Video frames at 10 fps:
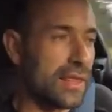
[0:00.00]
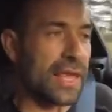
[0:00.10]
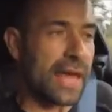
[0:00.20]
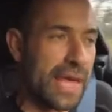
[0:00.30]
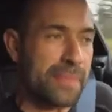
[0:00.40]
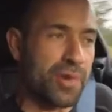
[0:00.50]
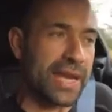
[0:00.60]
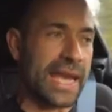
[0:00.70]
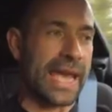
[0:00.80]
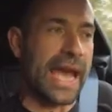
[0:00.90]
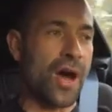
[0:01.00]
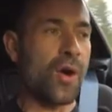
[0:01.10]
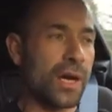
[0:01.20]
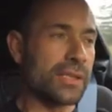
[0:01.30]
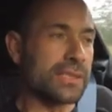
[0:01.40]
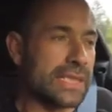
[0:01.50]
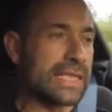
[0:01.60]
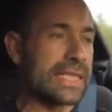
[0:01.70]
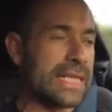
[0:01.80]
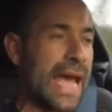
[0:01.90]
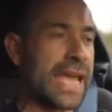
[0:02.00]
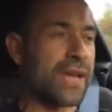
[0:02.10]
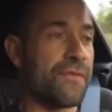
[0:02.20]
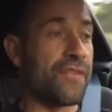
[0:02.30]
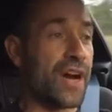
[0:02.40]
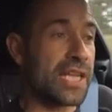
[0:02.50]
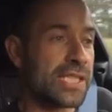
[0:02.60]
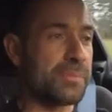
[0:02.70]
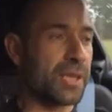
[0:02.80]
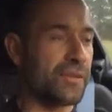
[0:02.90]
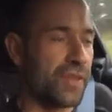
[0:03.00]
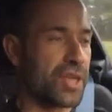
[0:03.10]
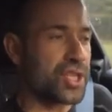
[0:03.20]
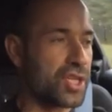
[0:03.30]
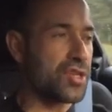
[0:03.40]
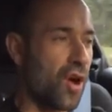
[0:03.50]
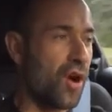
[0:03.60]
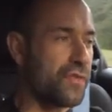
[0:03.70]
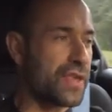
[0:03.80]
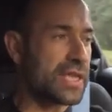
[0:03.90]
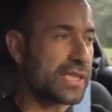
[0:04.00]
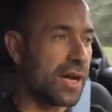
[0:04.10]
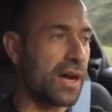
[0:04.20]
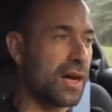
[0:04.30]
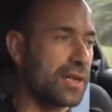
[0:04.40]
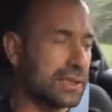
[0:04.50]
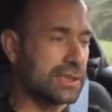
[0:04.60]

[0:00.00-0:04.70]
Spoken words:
that they're bringing out a convertible version of this car,